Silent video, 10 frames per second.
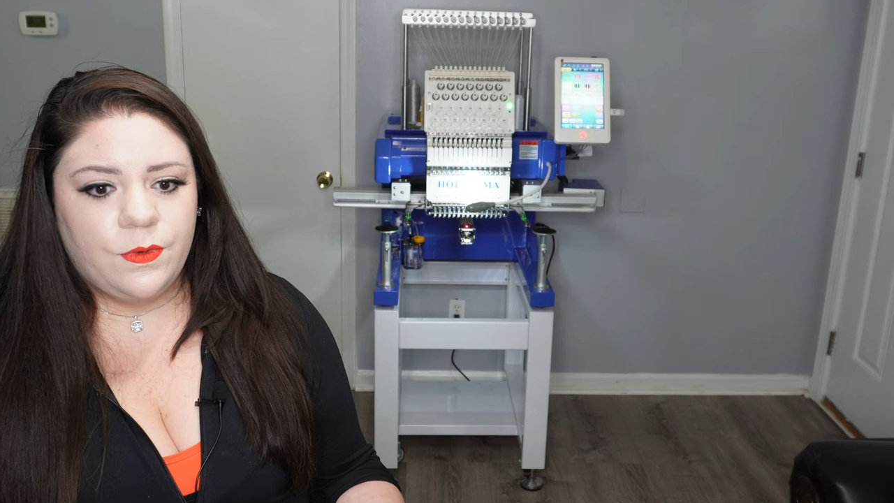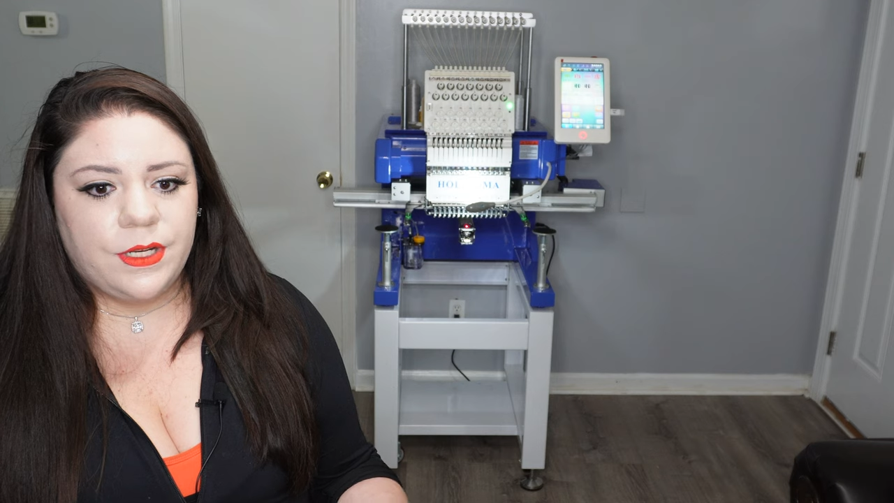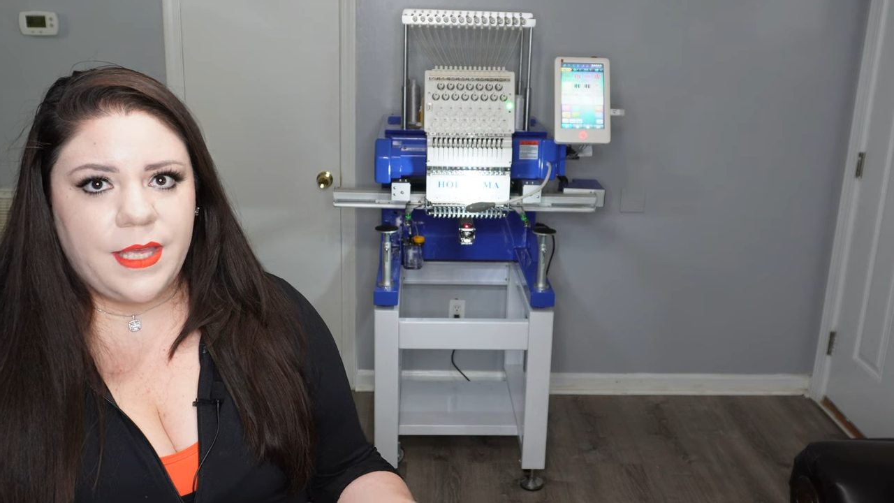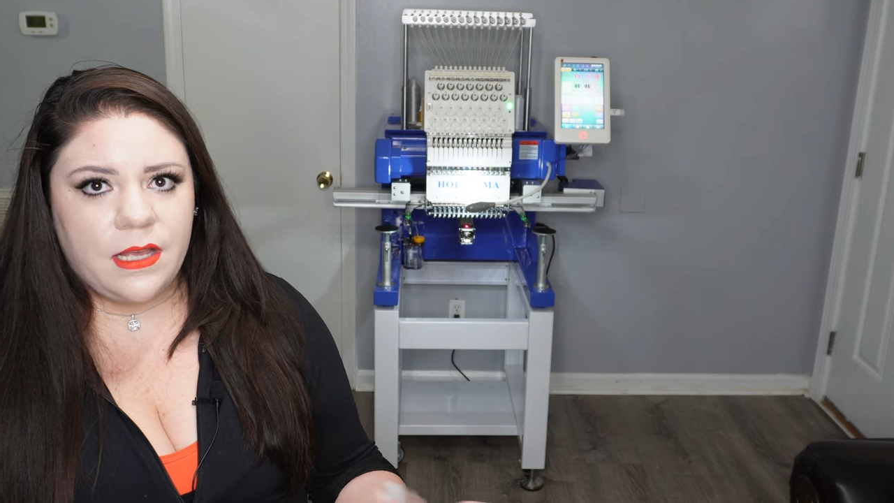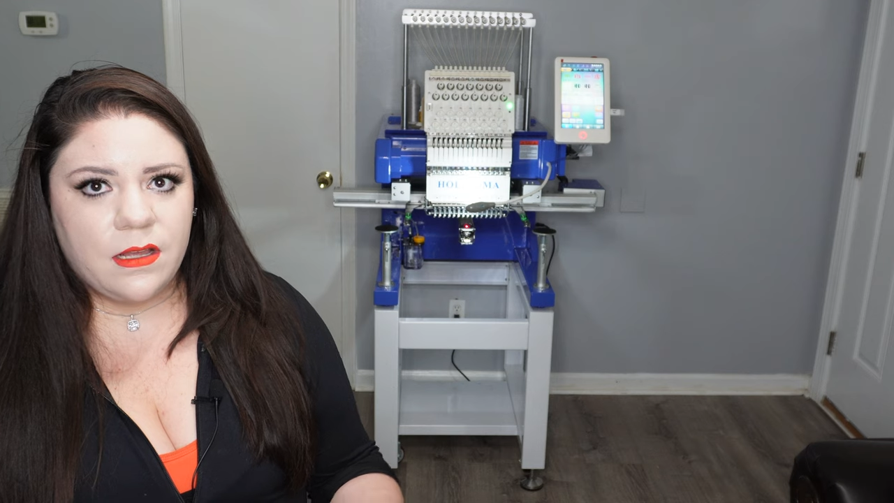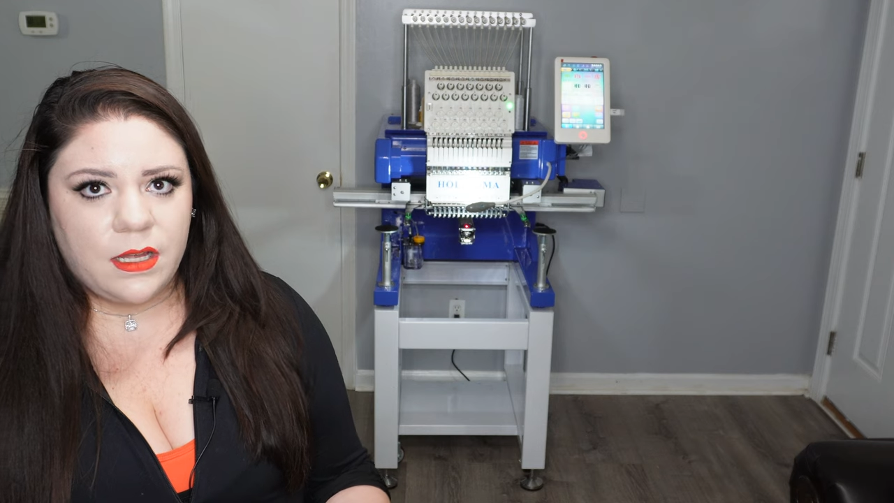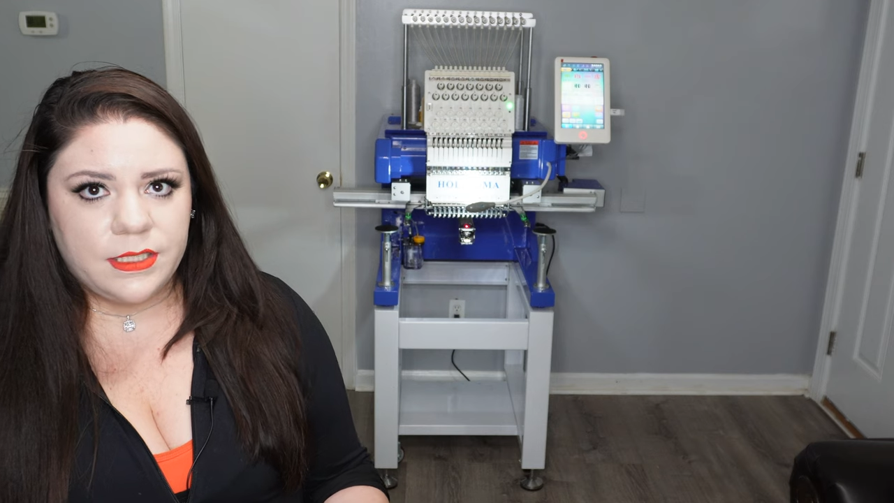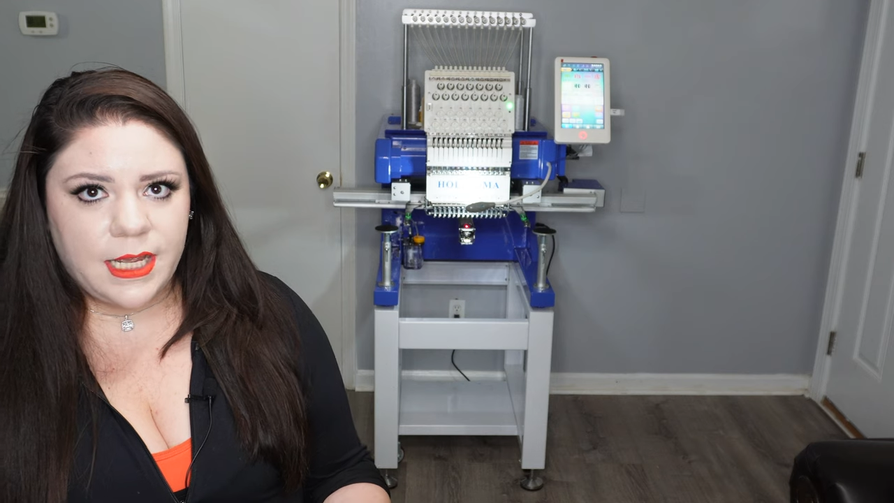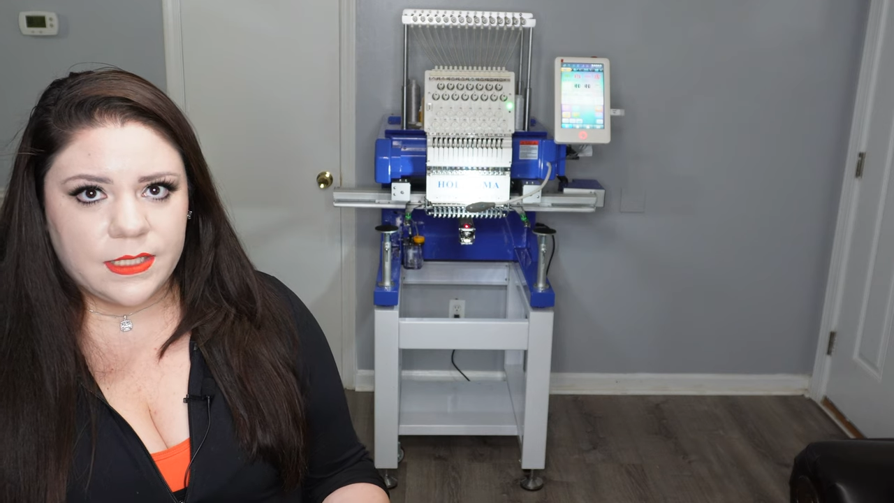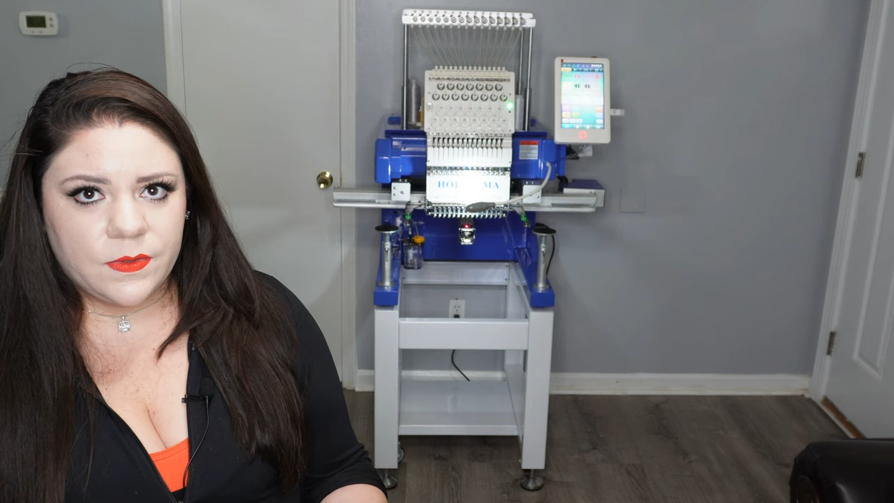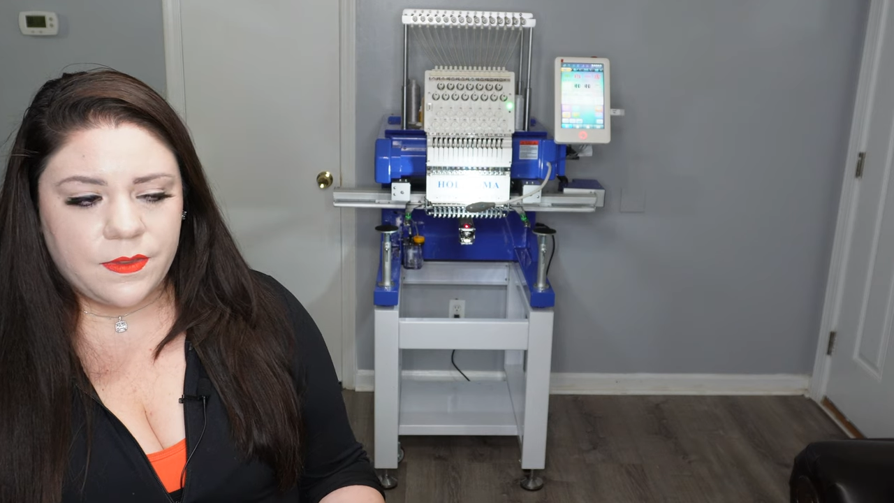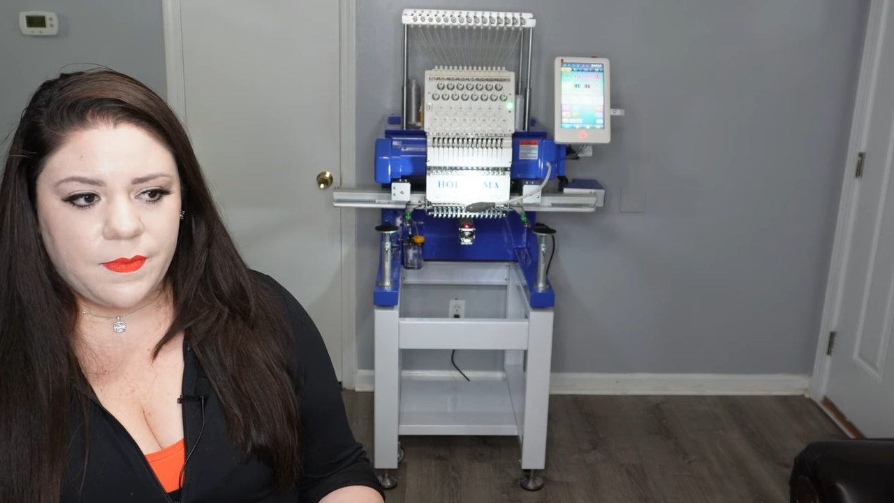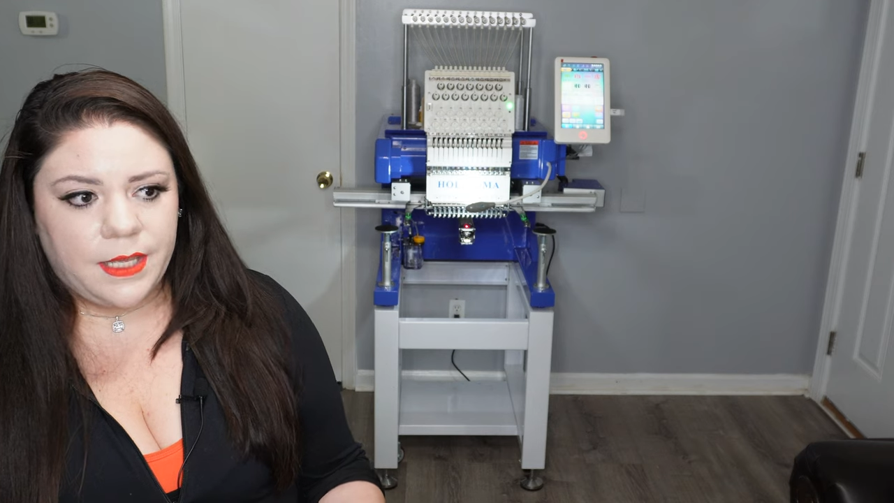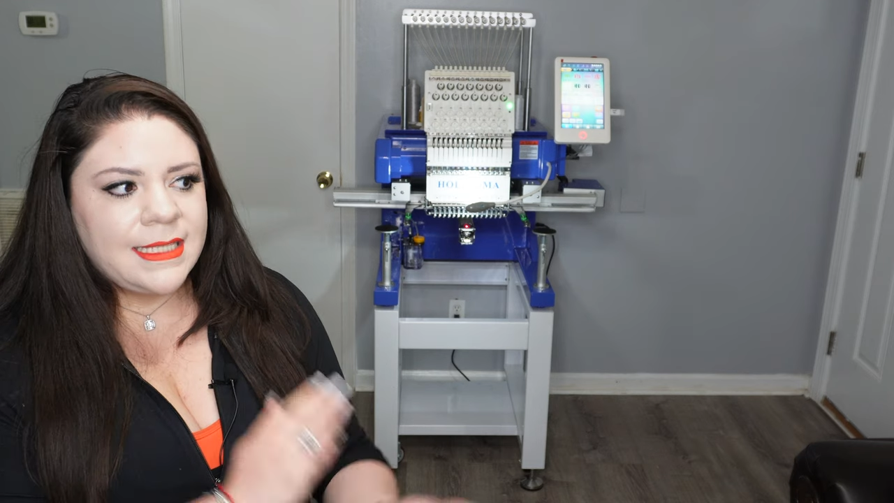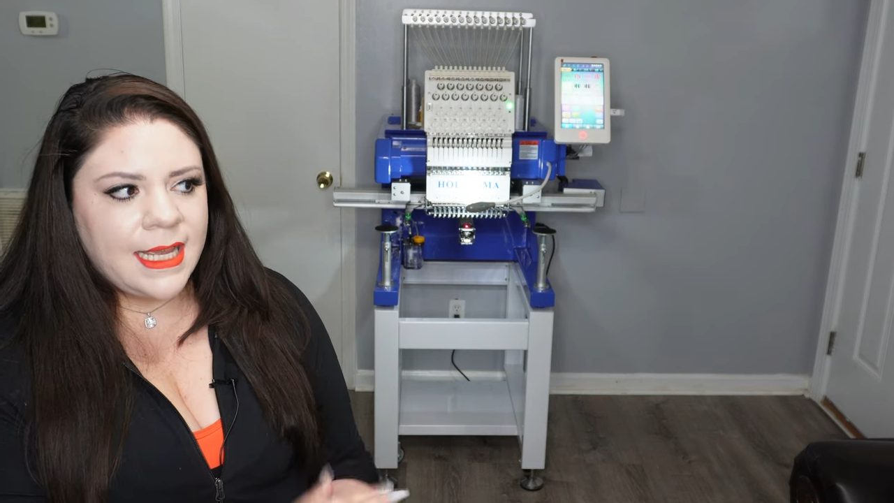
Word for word: would be in contact with me.